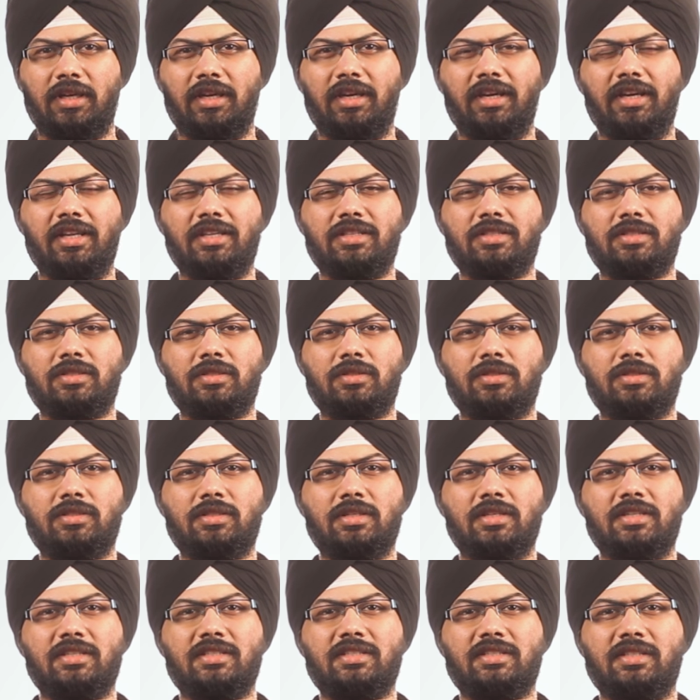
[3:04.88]
It is
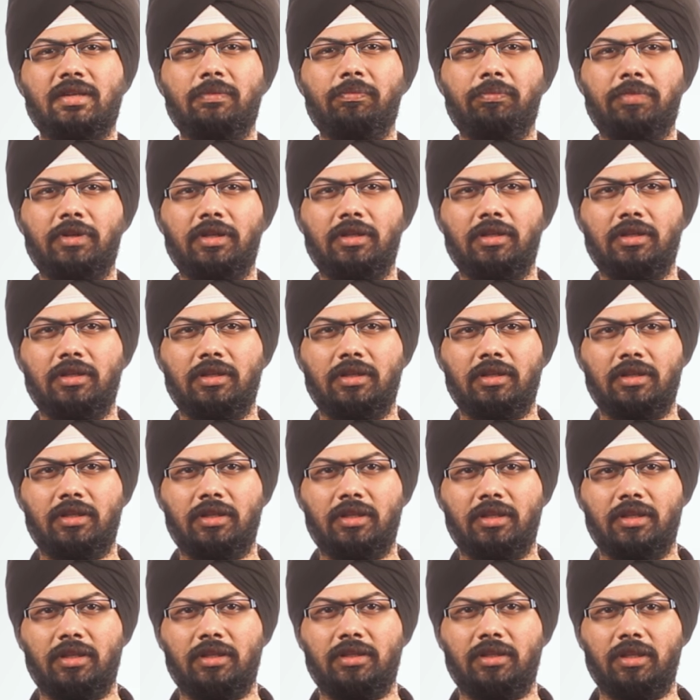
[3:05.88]
simple.
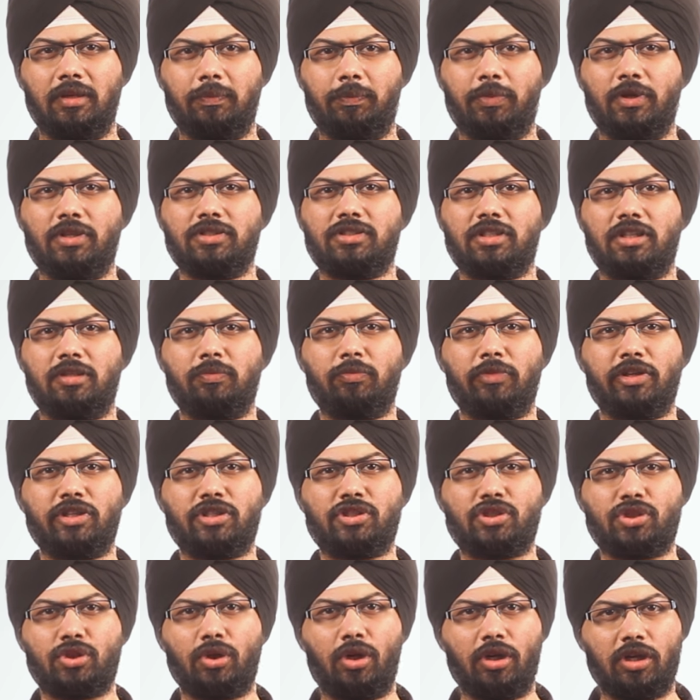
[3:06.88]
The person
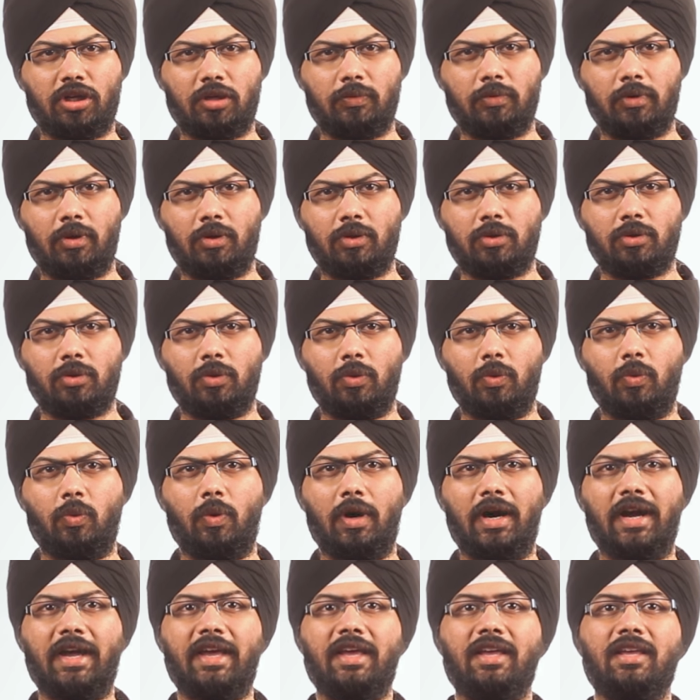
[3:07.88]
must talk about
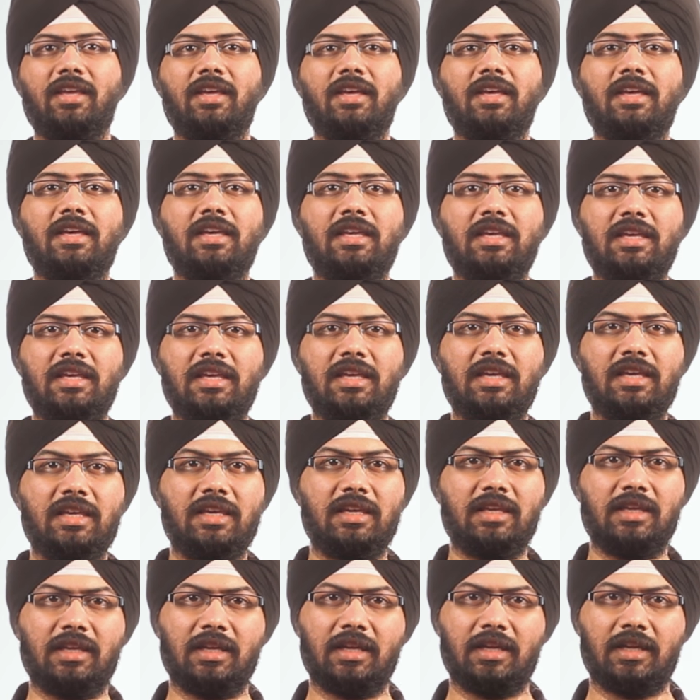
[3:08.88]
why
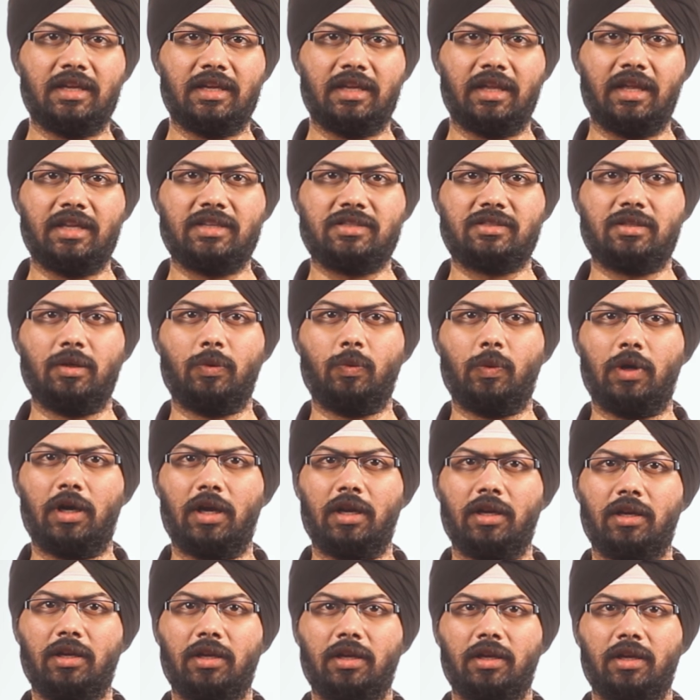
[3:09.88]
he is the
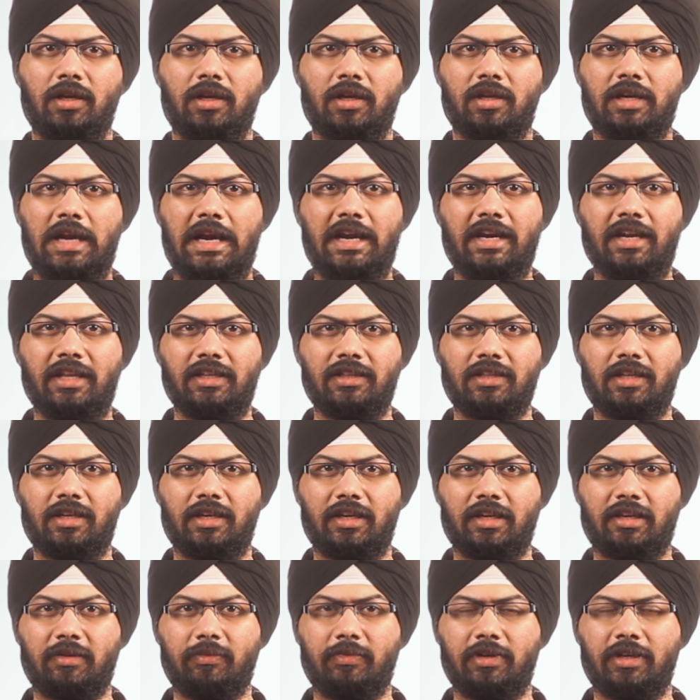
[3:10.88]
one writing the
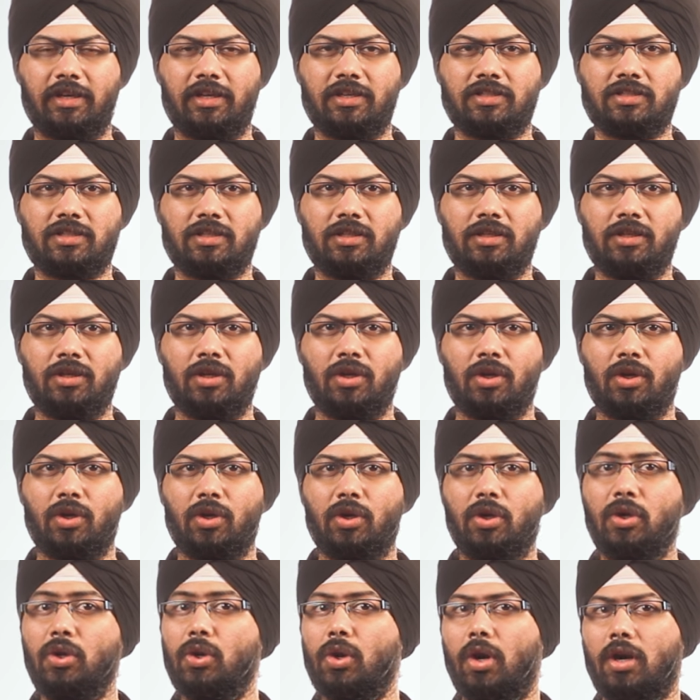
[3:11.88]
recommendation,
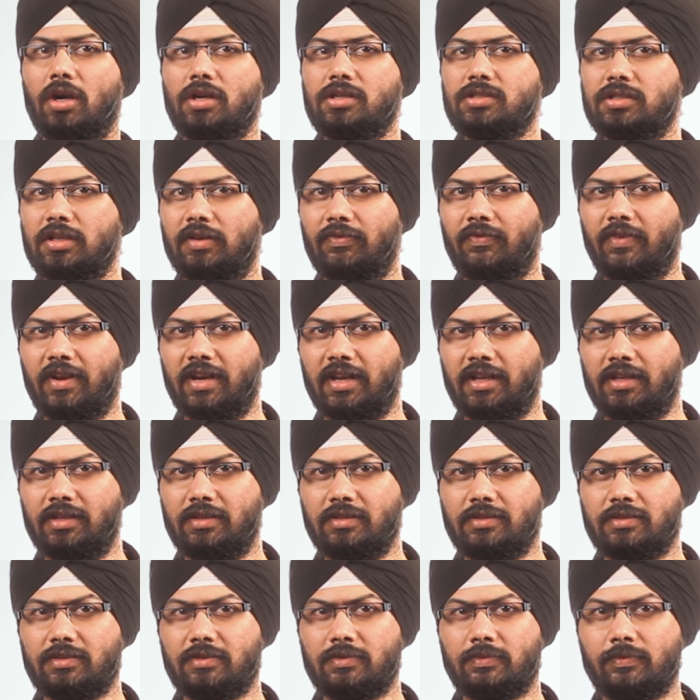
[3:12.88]
not someone
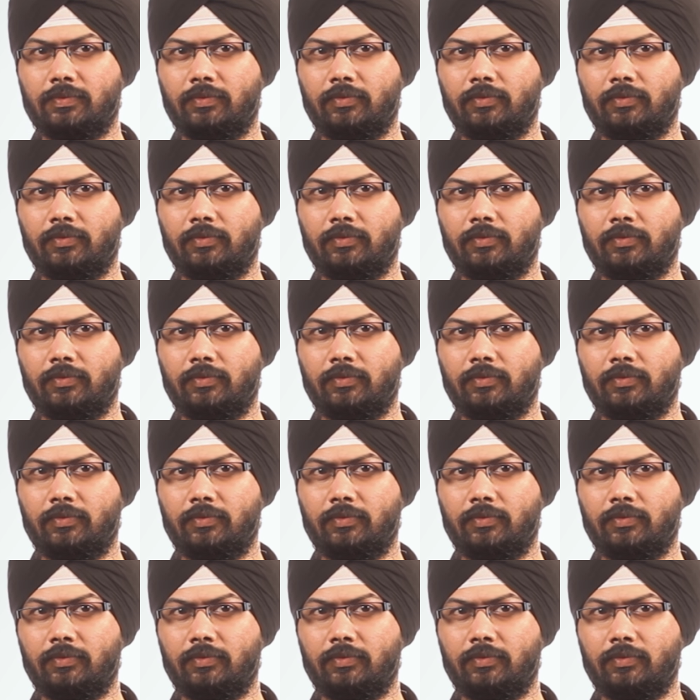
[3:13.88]
else.